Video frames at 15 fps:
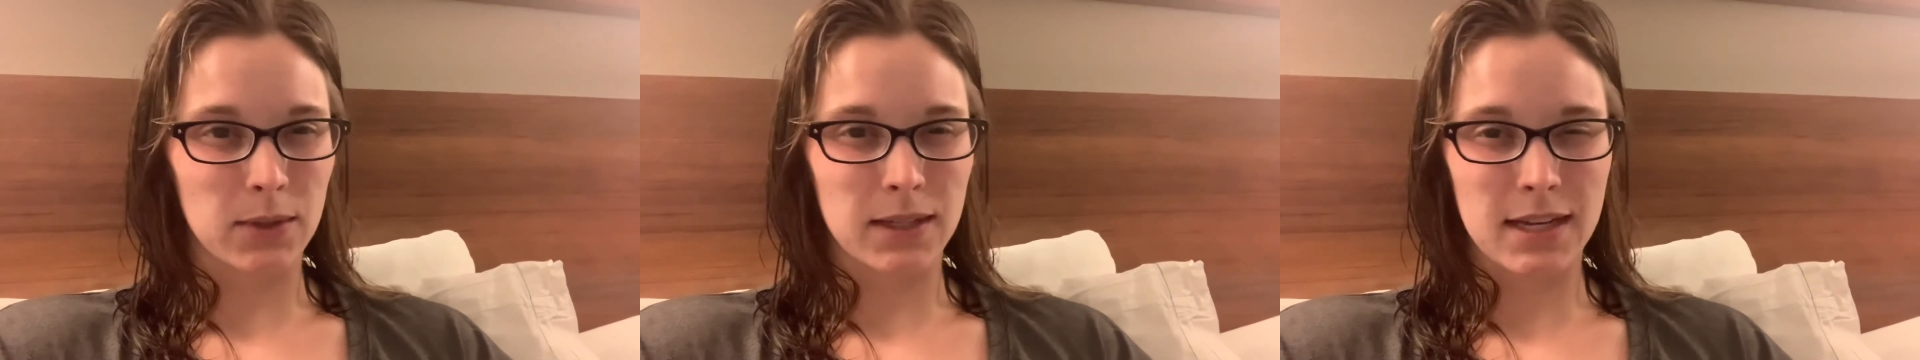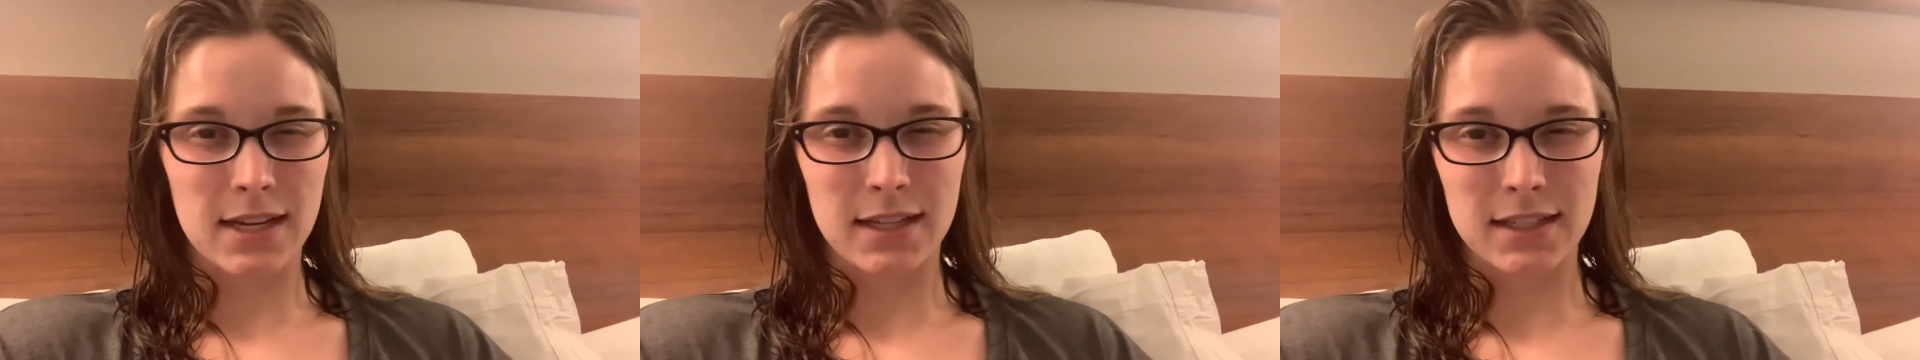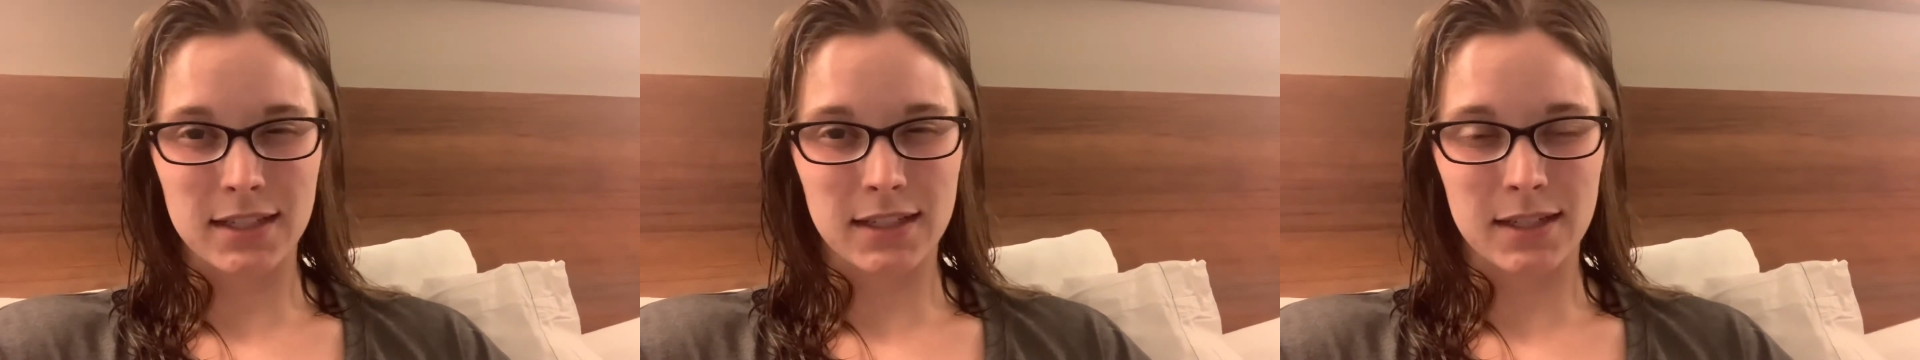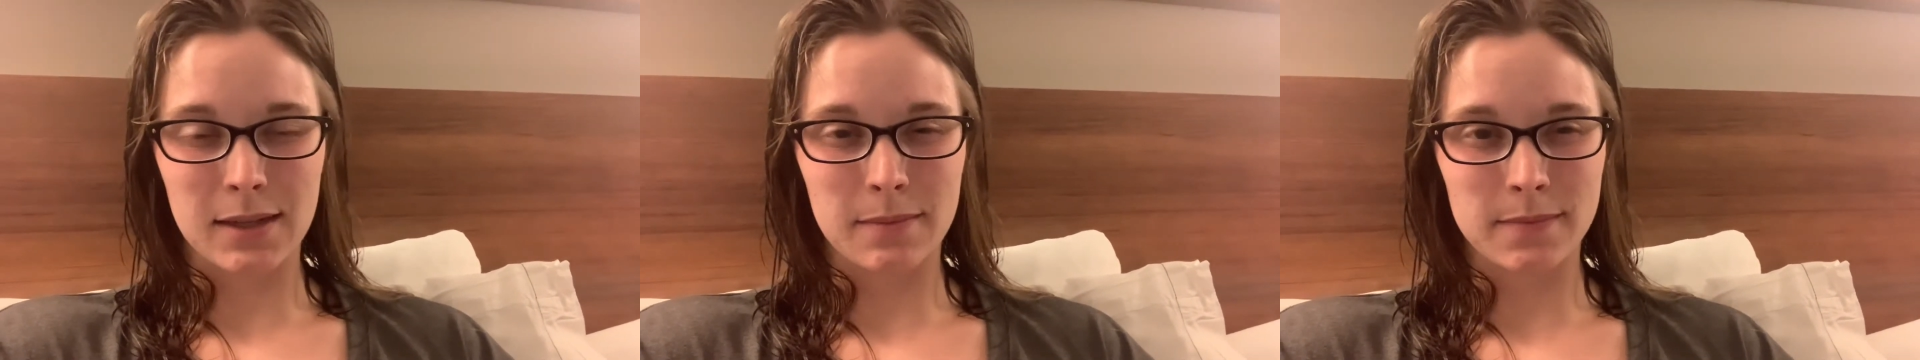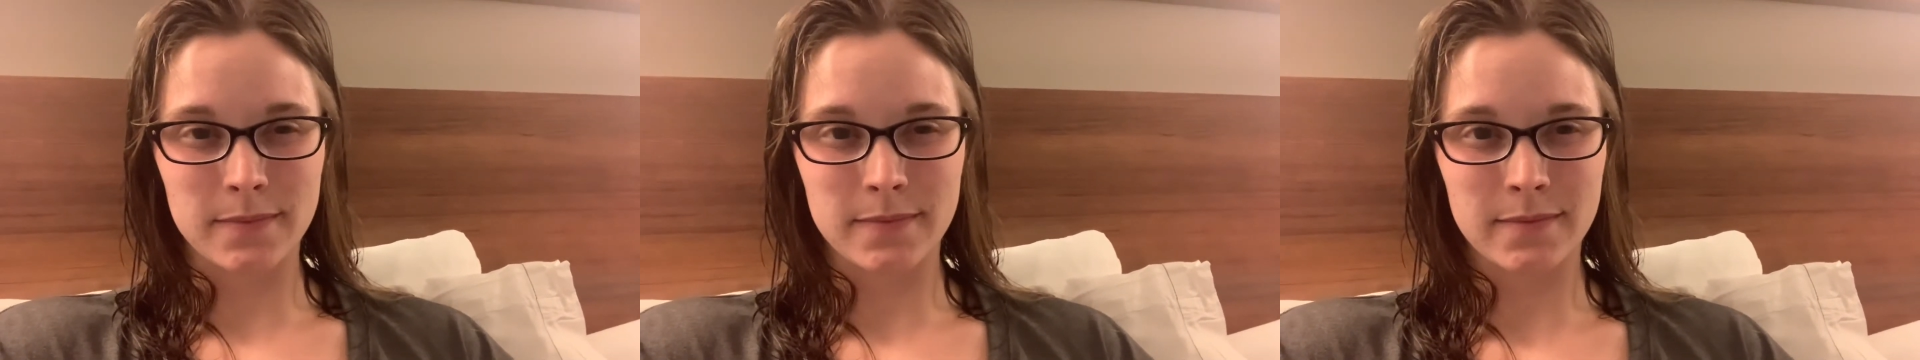
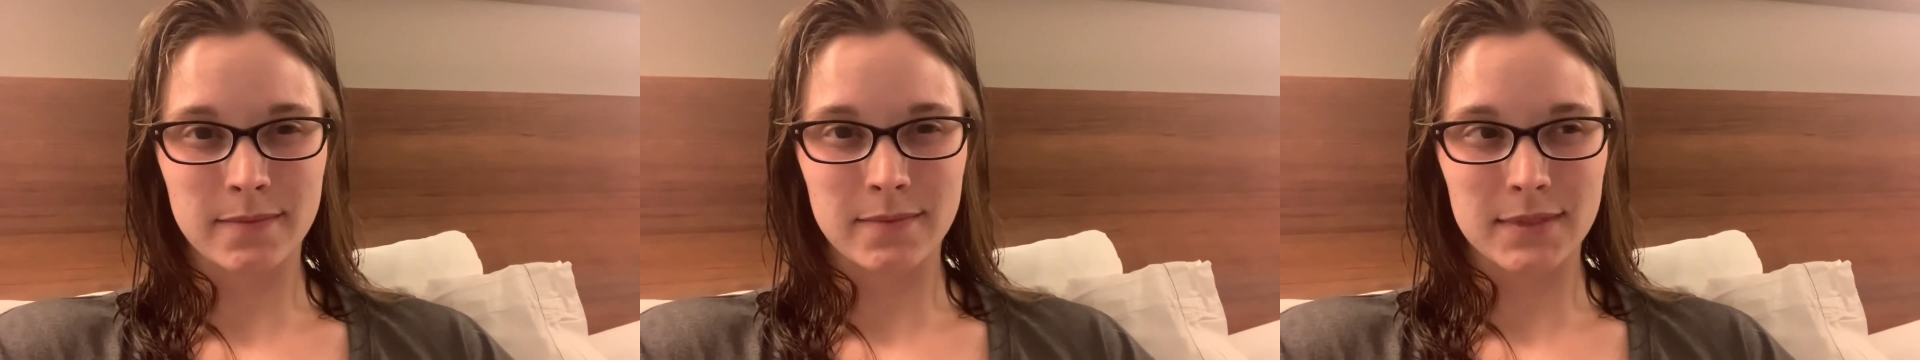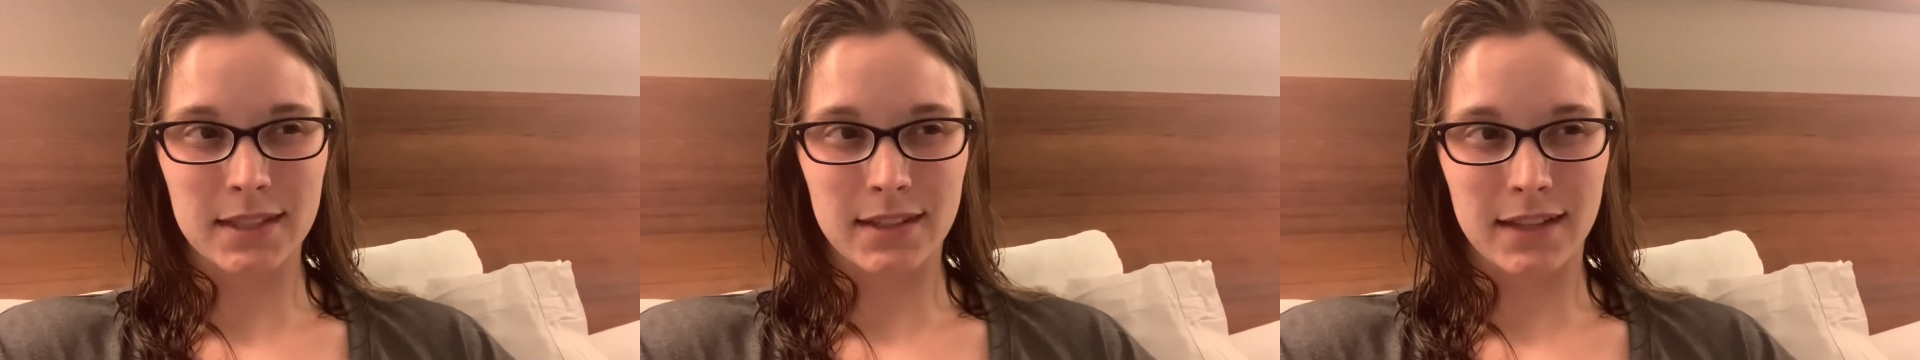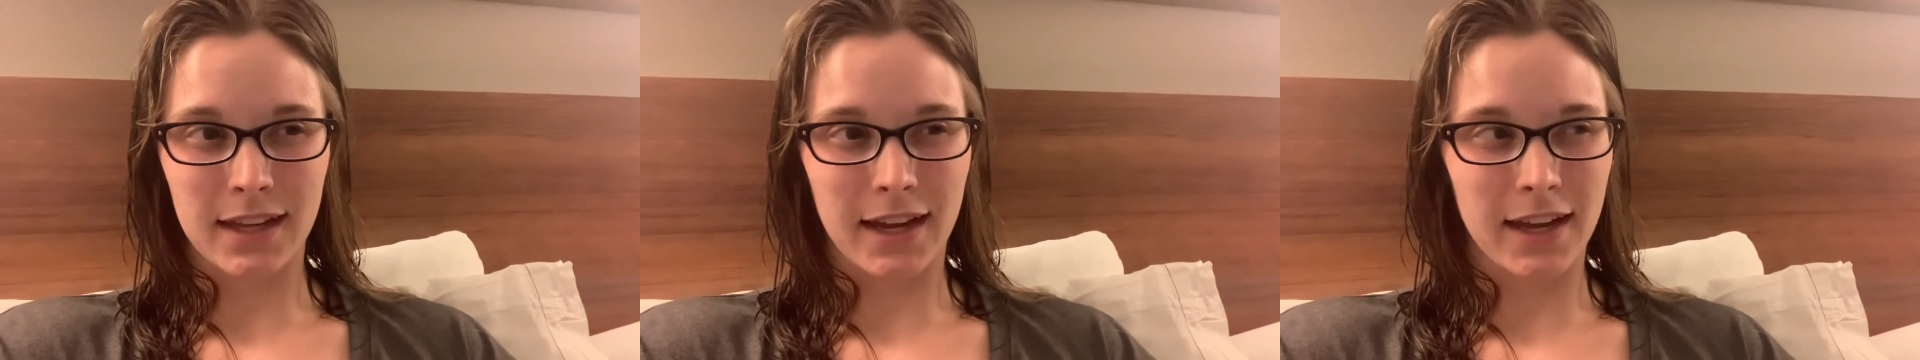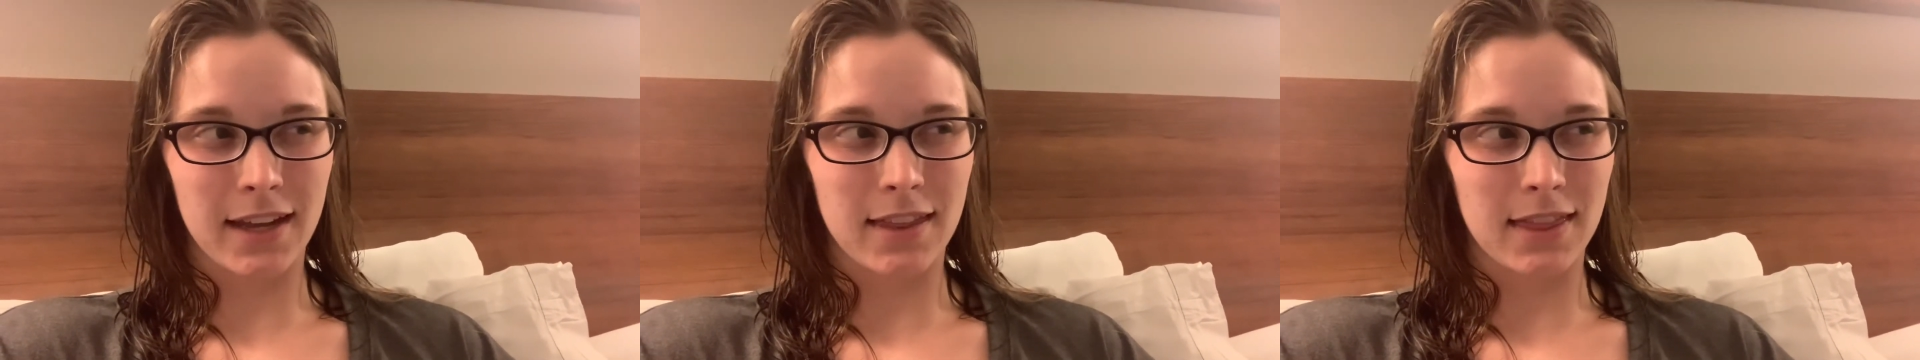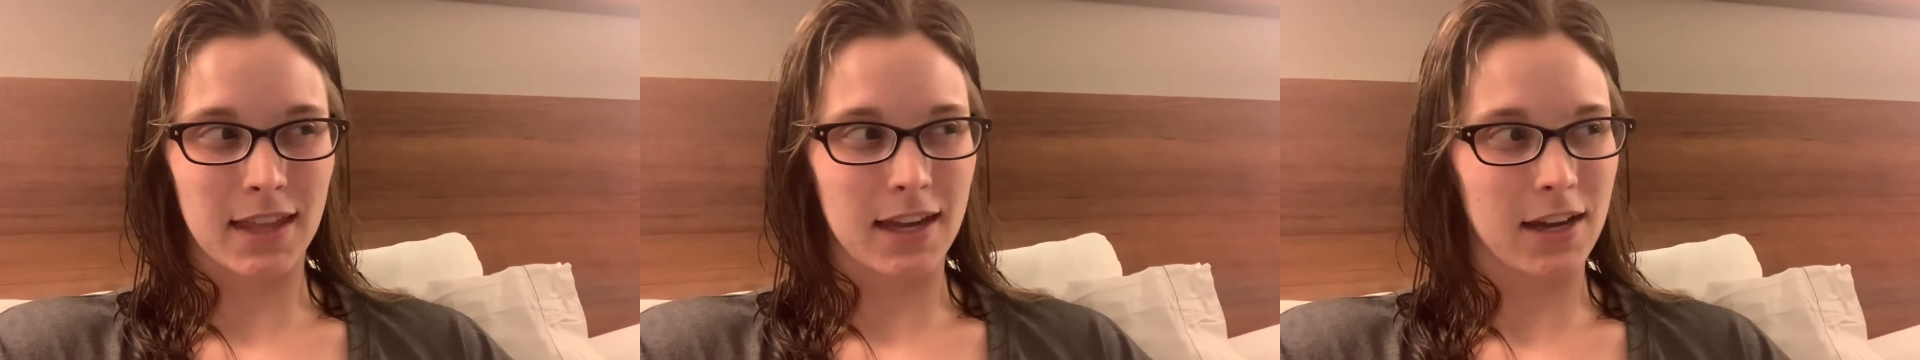Kingdom that I can
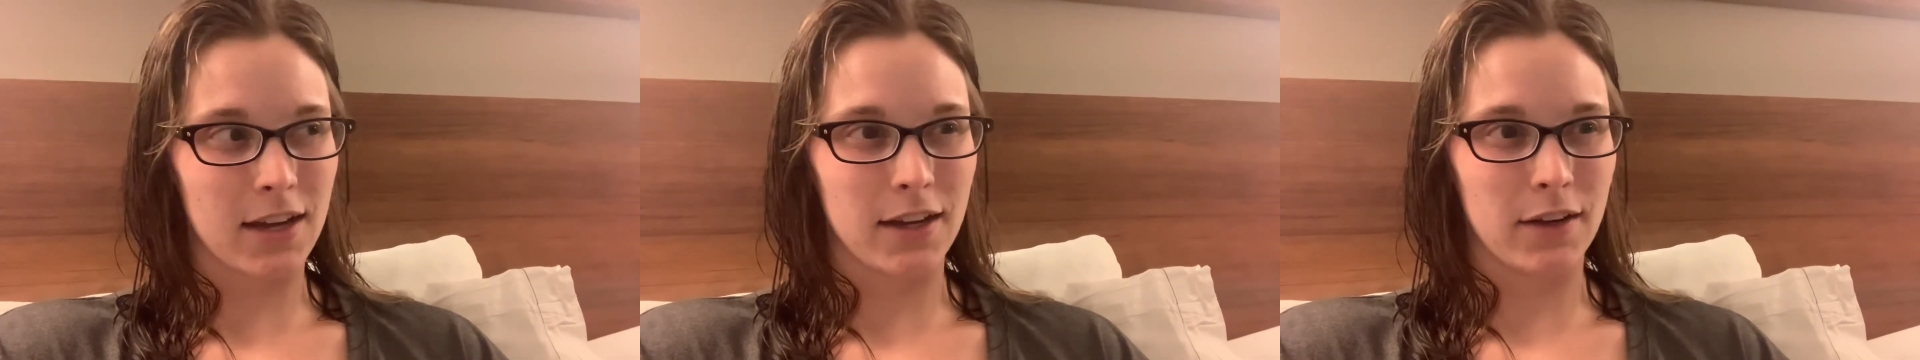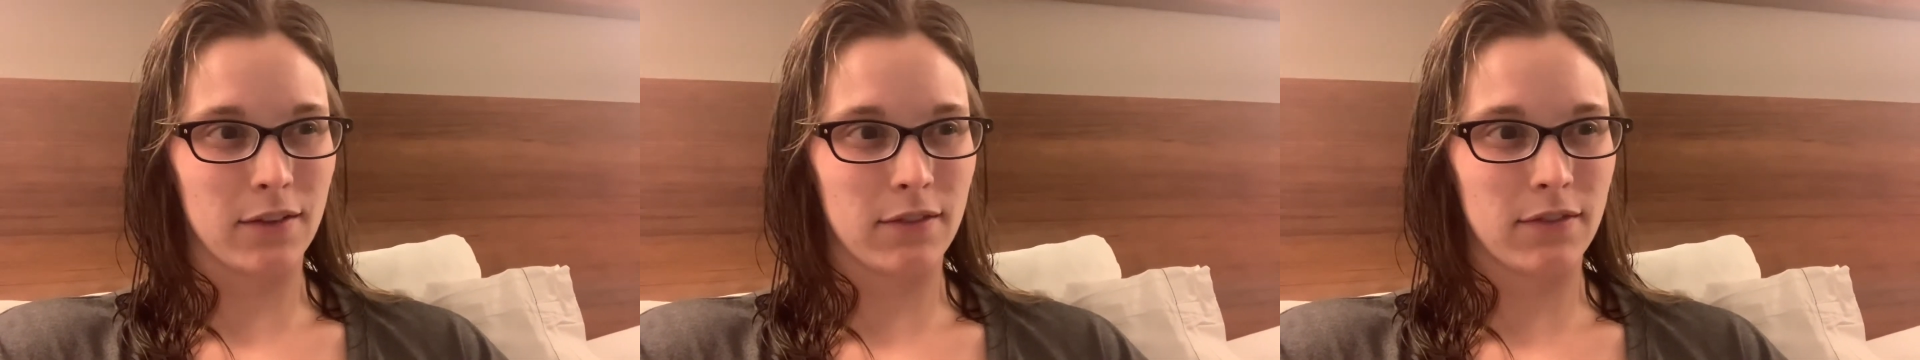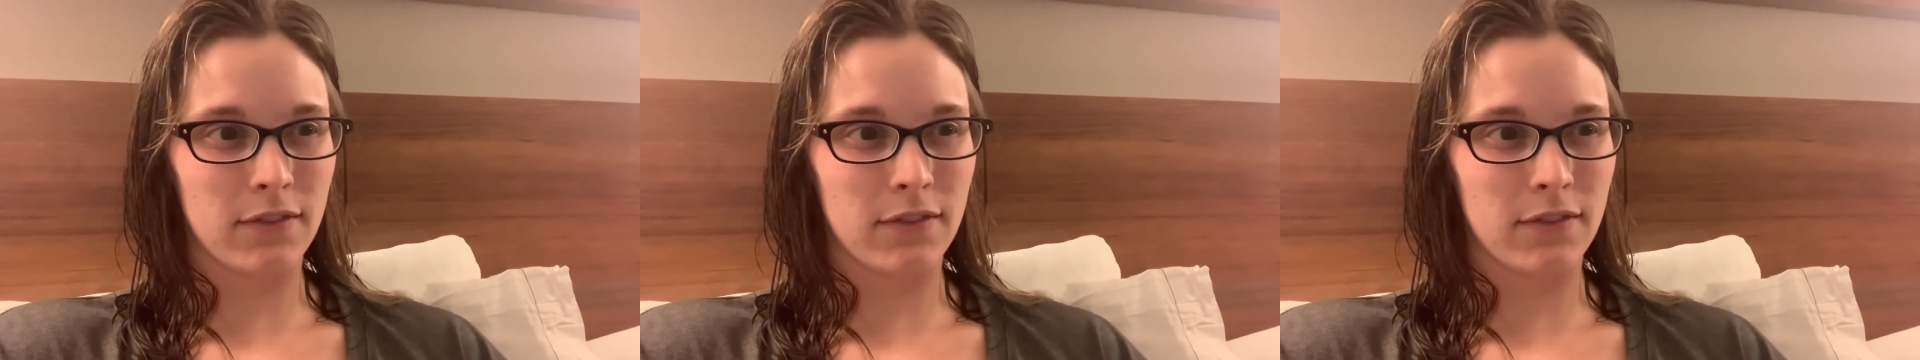think of